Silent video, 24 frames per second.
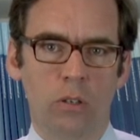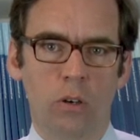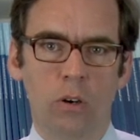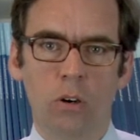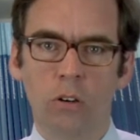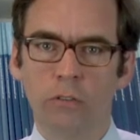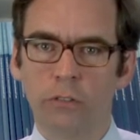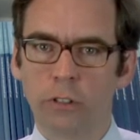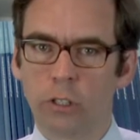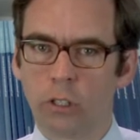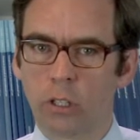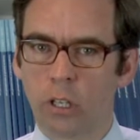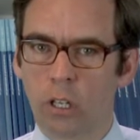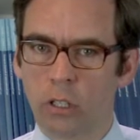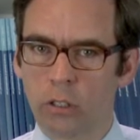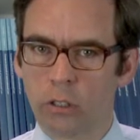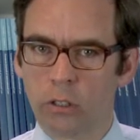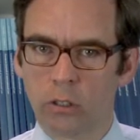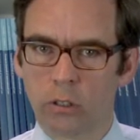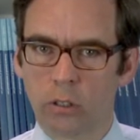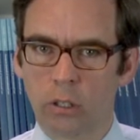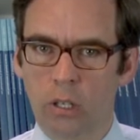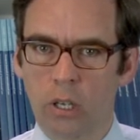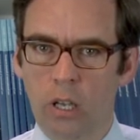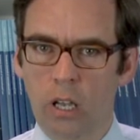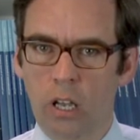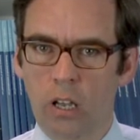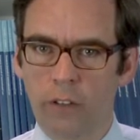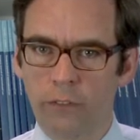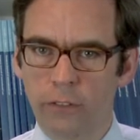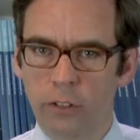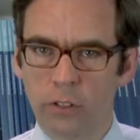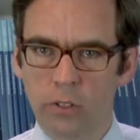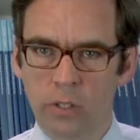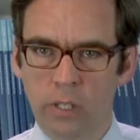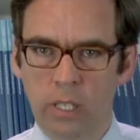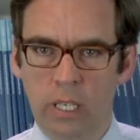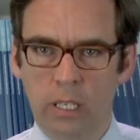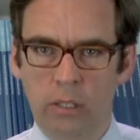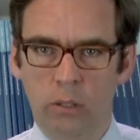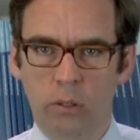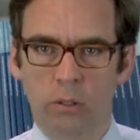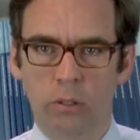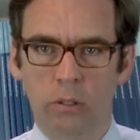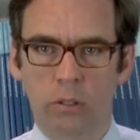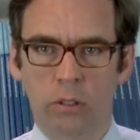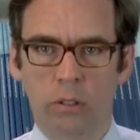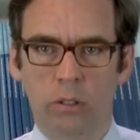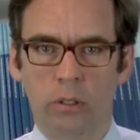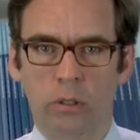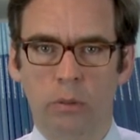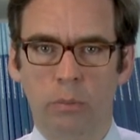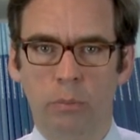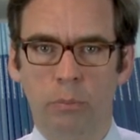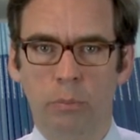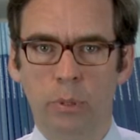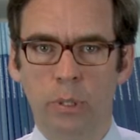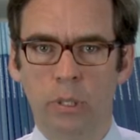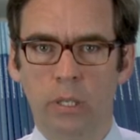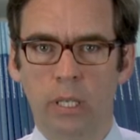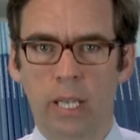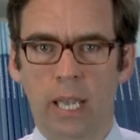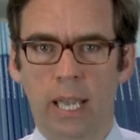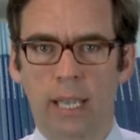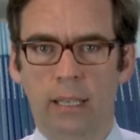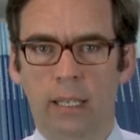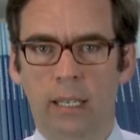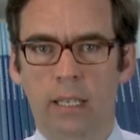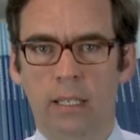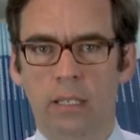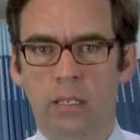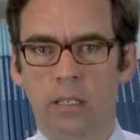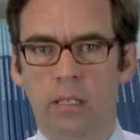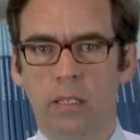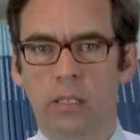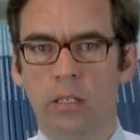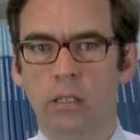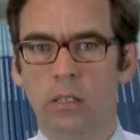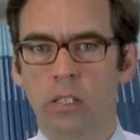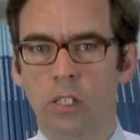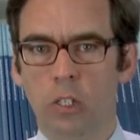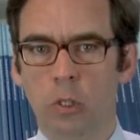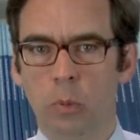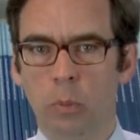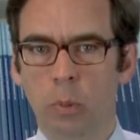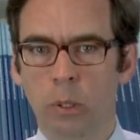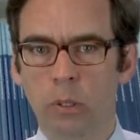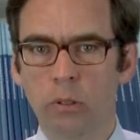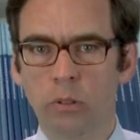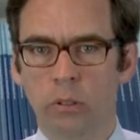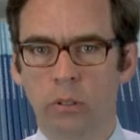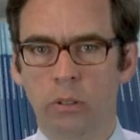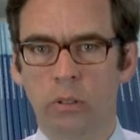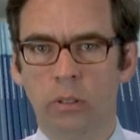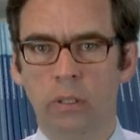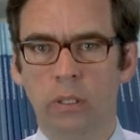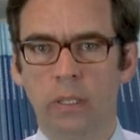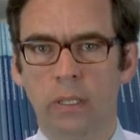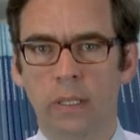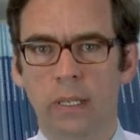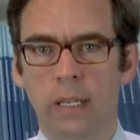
over the conduct of the state organ put at its disposal,